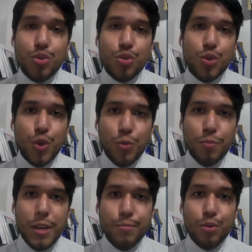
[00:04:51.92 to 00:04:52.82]
2
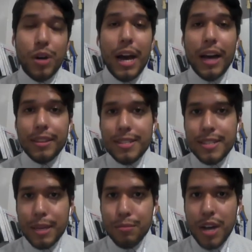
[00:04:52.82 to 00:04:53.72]
people at the
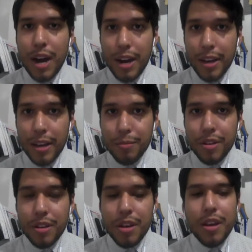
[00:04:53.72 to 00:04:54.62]
same time,
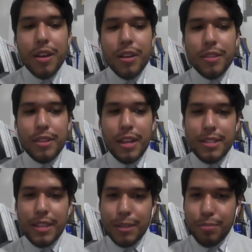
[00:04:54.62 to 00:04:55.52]
that's
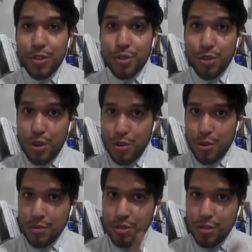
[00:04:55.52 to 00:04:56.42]
not the place to
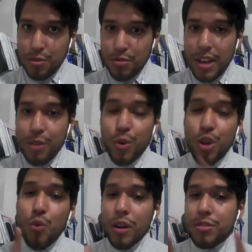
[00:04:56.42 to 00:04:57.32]
go to do that. Where
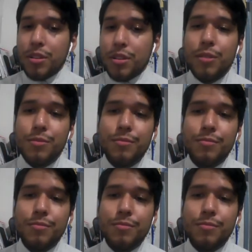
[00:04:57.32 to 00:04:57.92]
you want to go